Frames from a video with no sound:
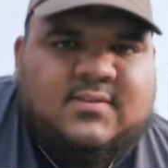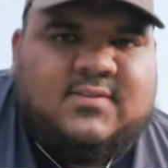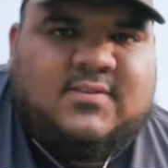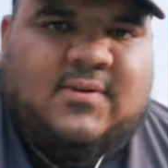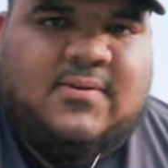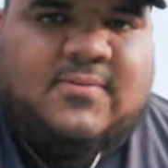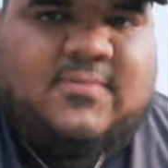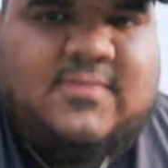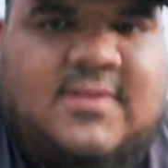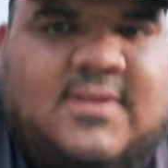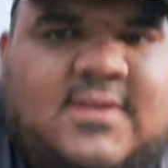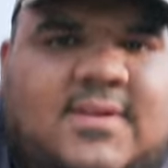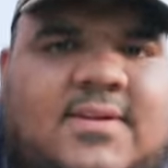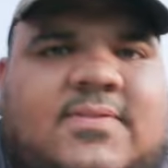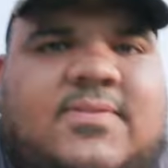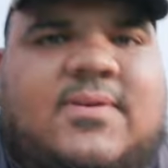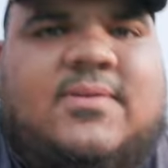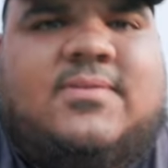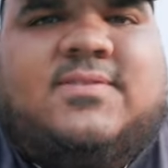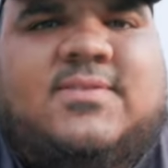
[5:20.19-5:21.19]
So
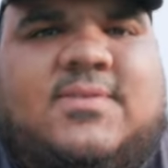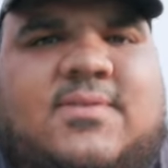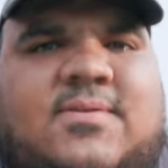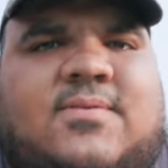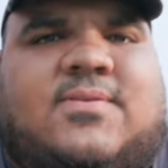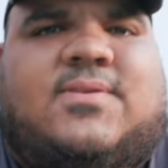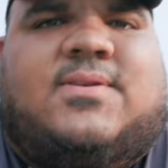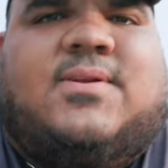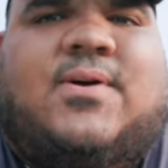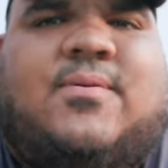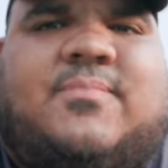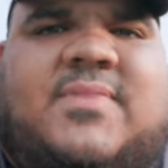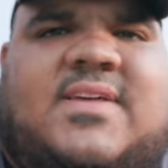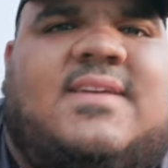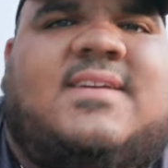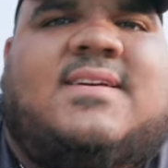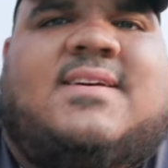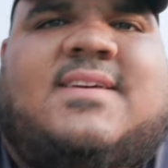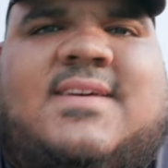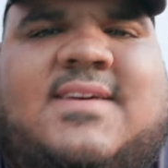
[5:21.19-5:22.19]
those of you who know
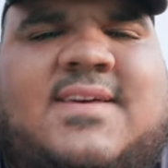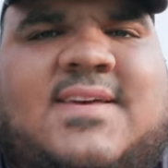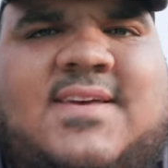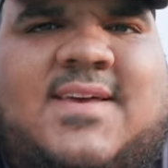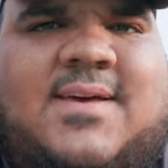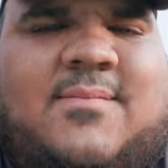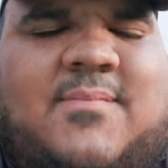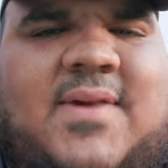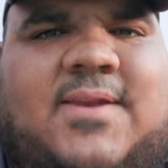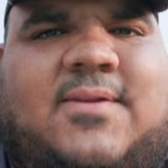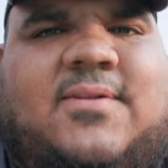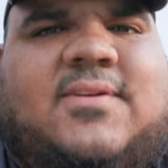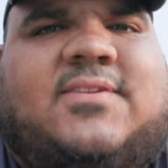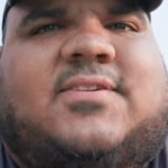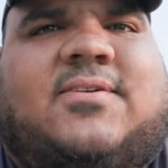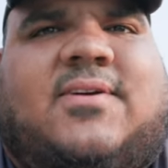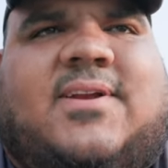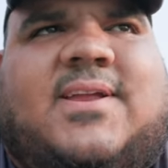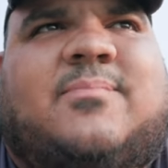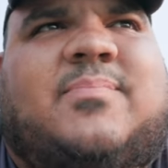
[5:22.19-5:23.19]
me may know this
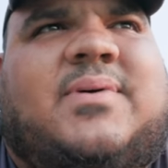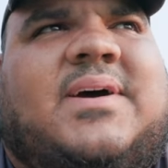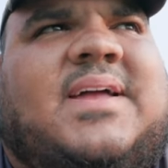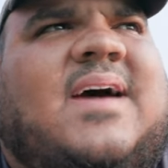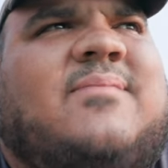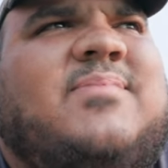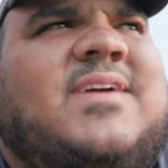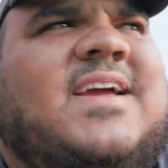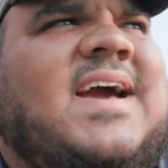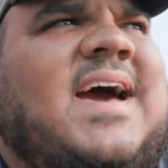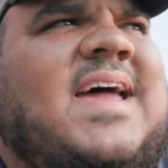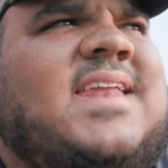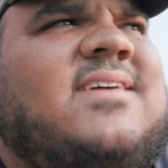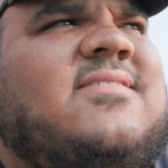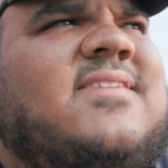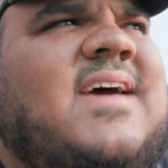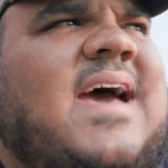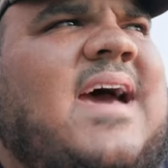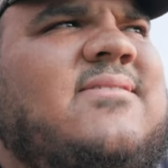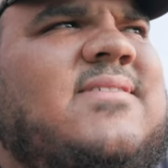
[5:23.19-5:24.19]
already, but I've been kind
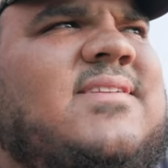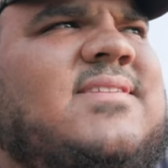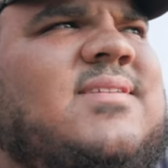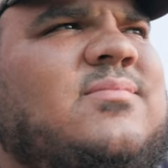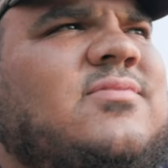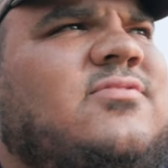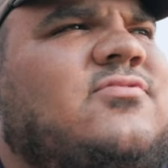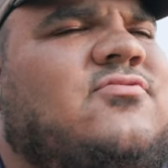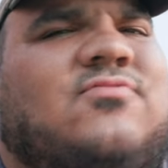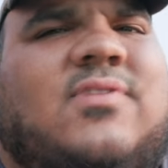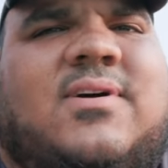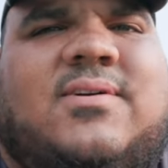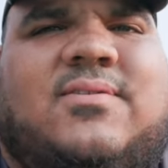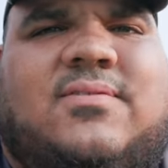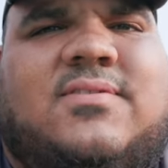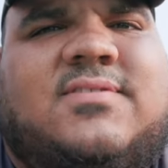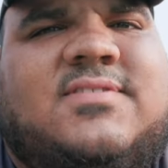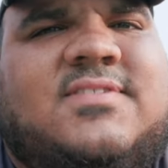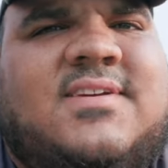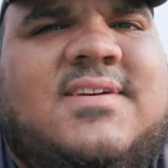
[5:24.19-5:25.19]
of having some
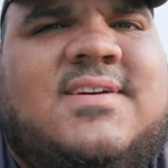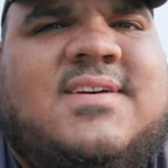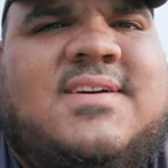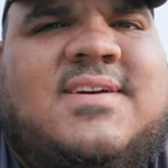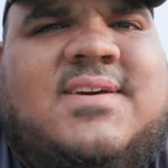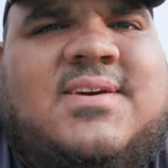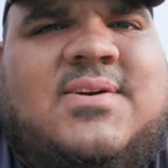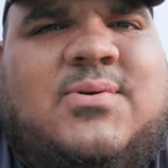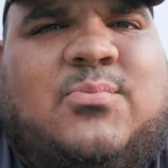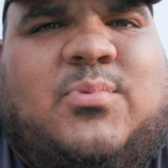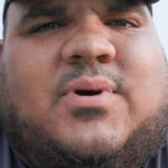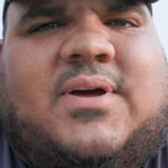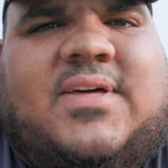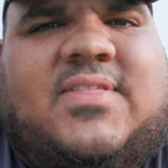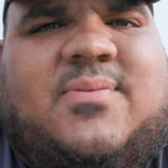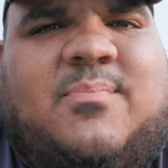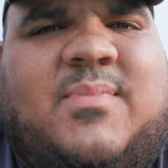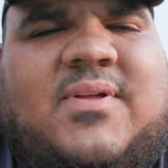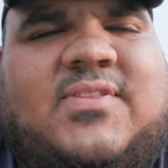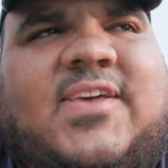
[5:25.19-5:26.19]
struggles
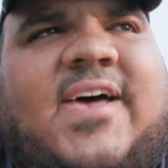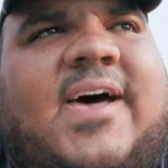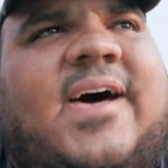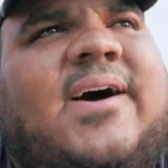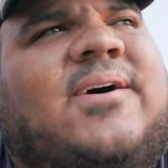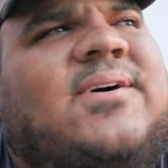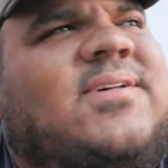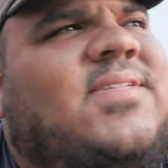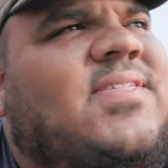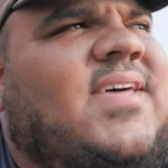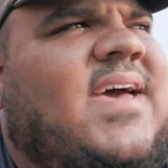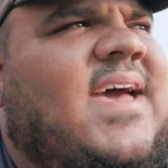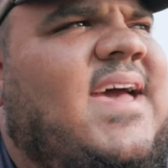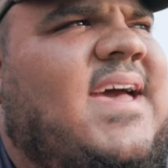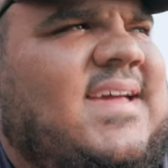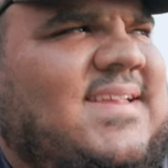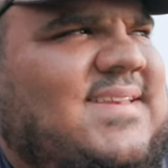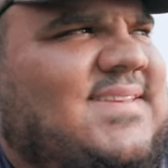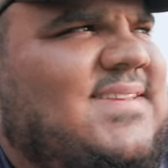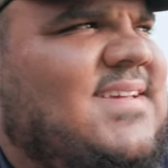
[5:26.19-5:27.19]
with mental health
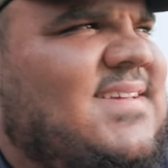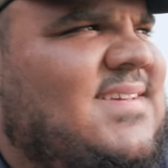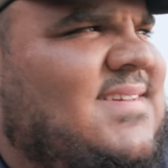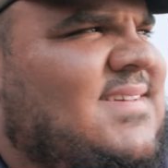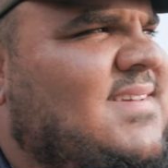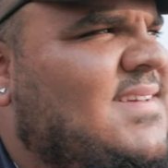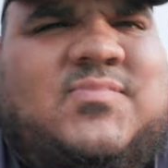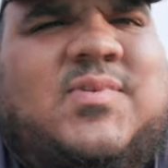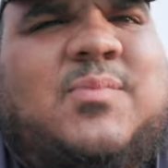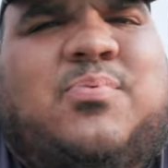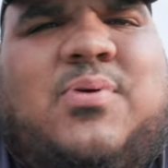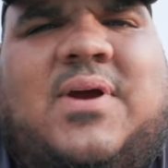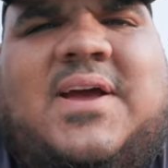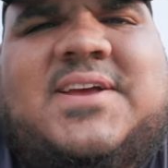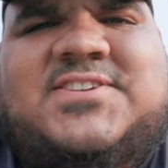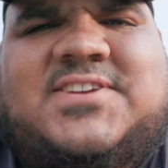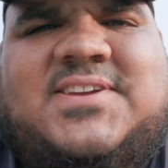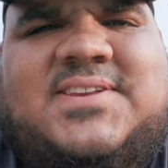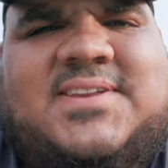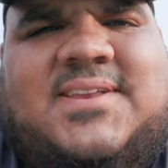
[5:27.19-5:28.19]
and
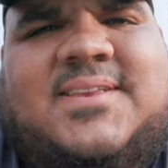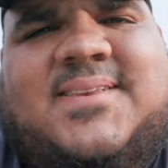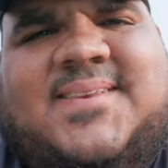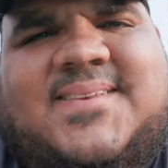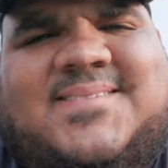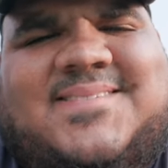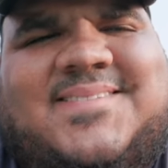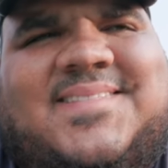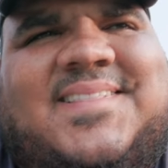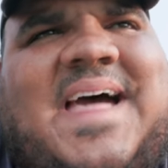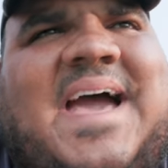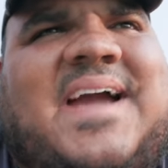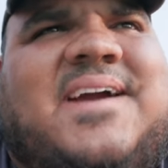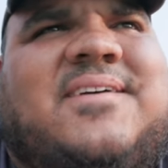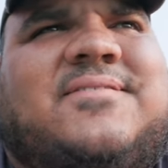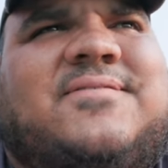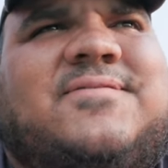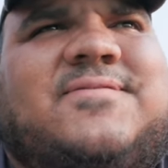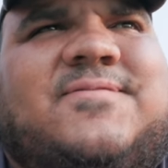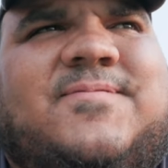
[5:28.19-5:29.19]
depression and lack
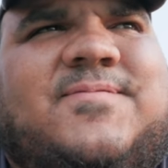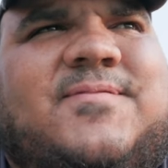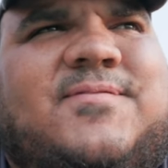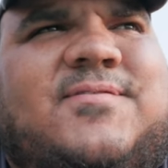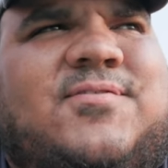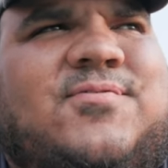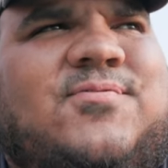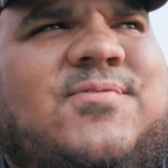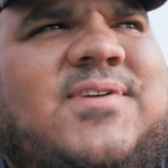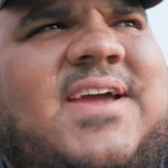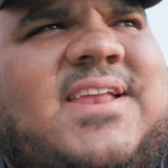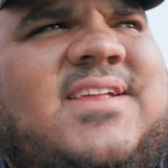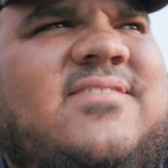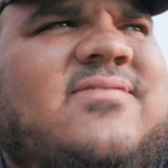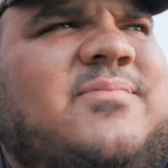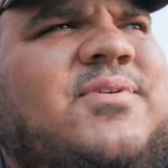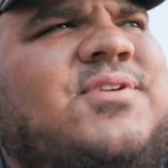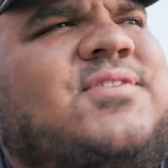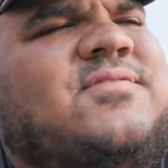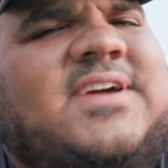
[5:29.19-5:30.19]
of
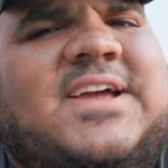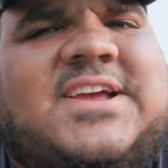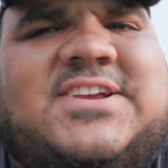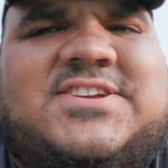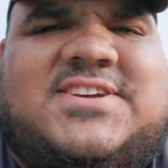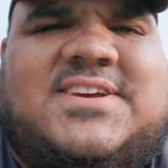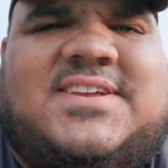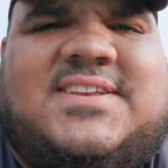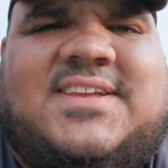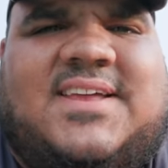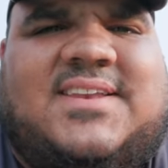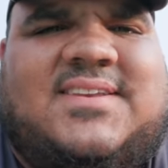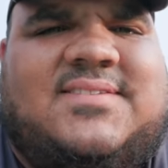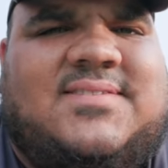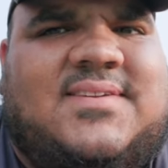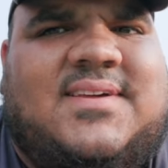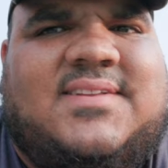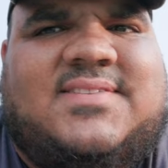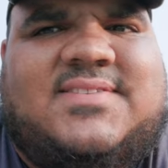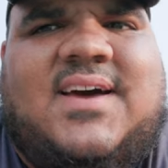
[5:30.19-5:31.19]
creative motivation
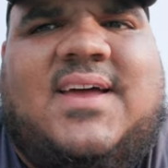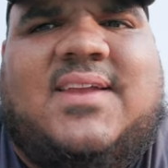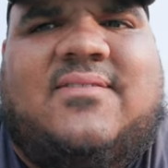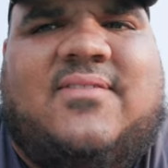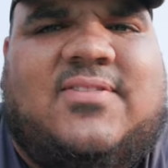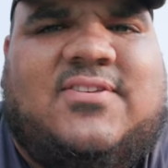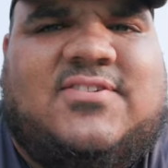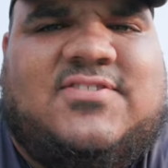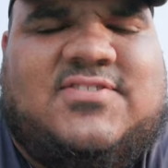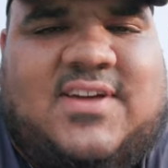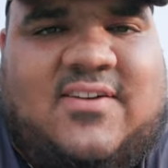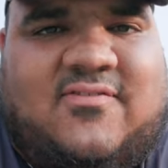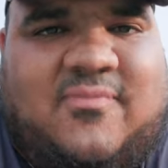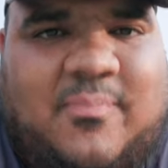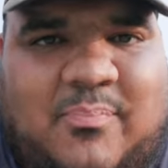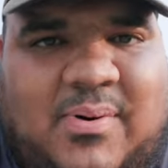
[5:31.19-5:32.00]
and a ton of other stuff.